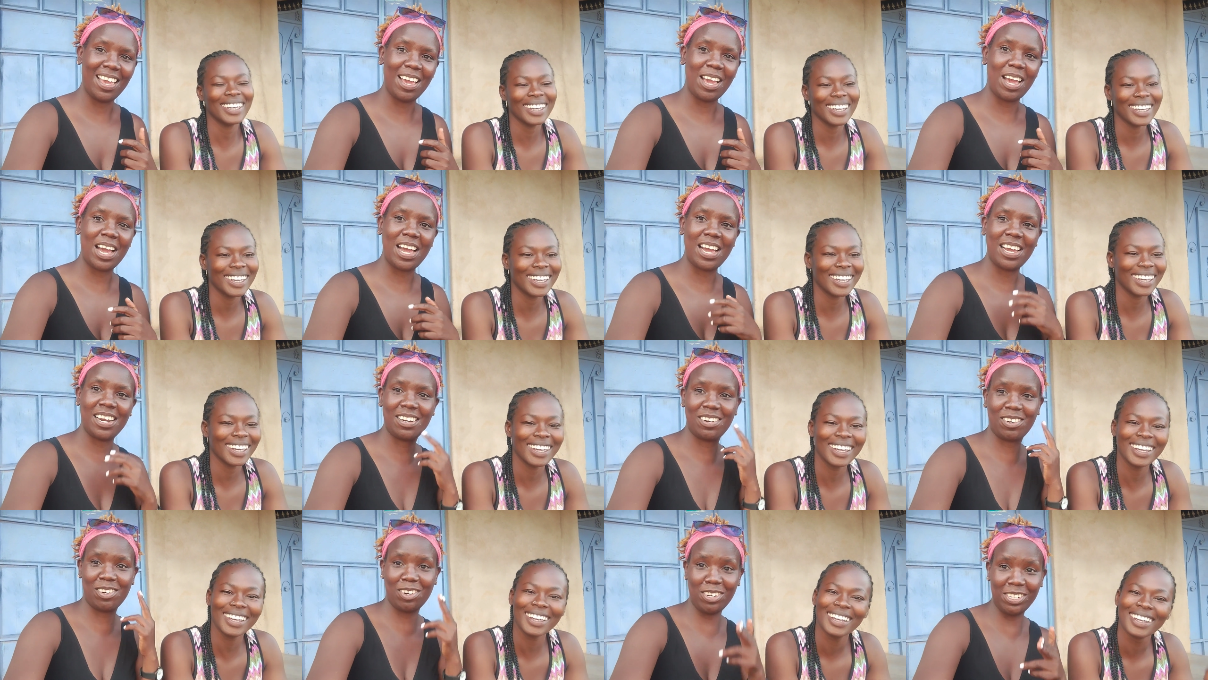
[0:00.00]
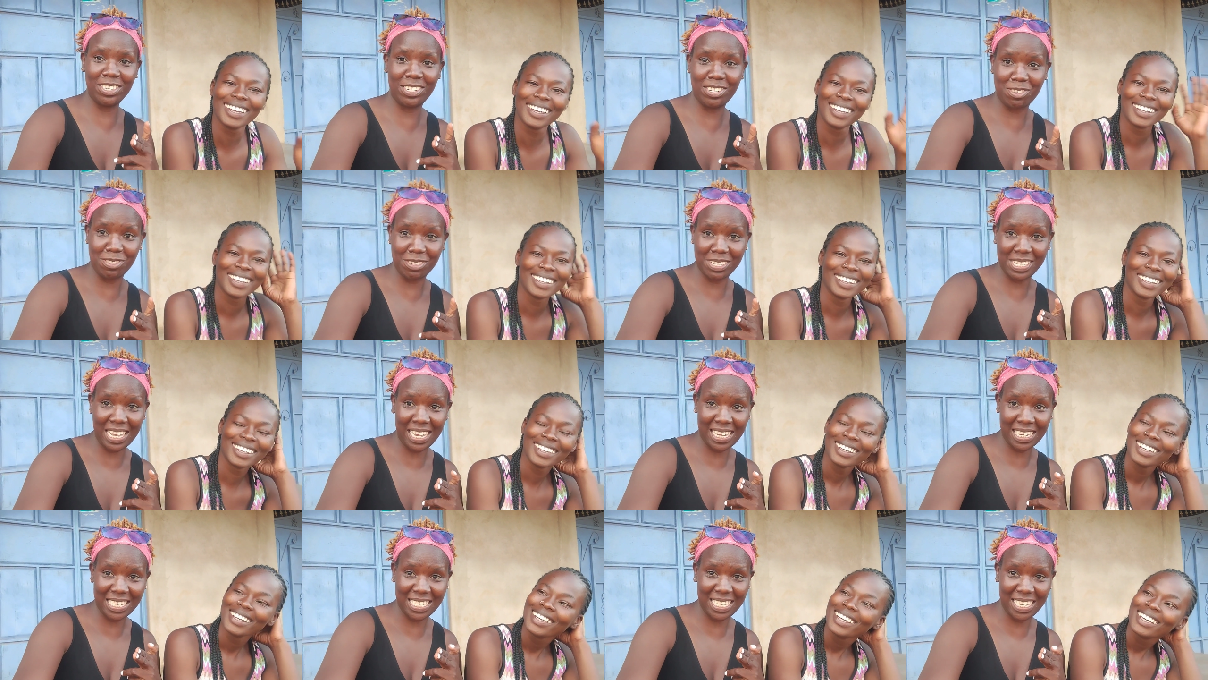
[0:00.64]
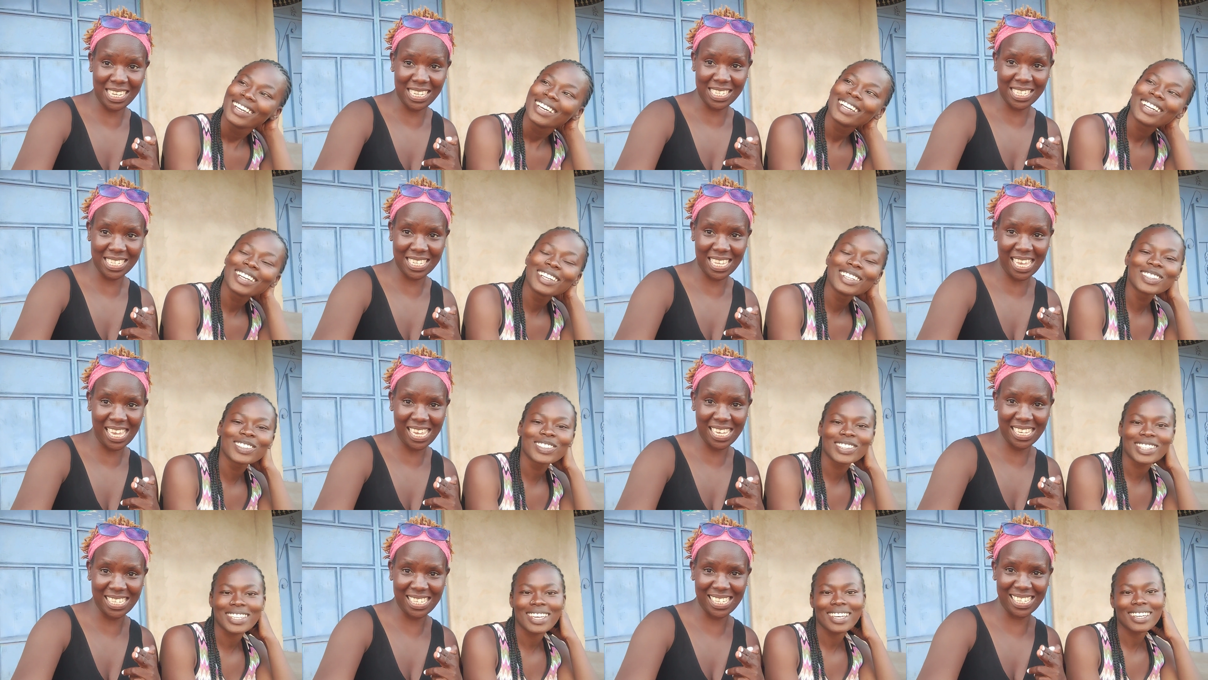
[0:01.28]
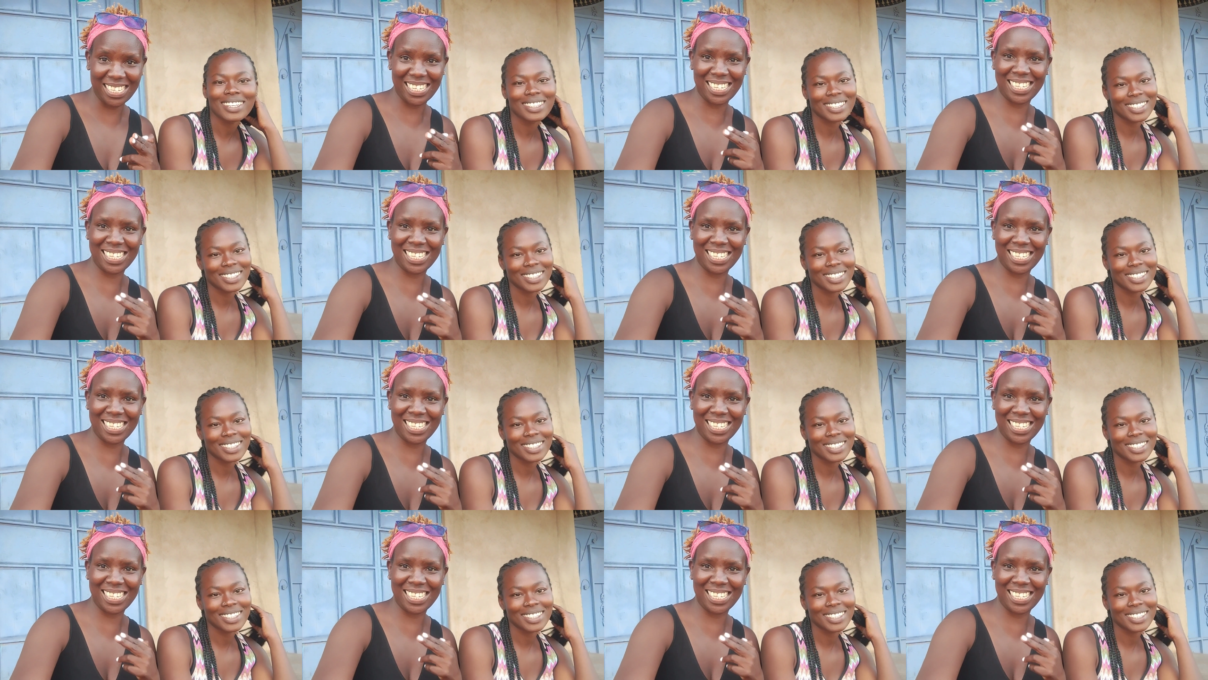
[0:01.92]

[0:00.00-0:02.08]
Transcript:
Speaker 1: yeah, road to success, guys.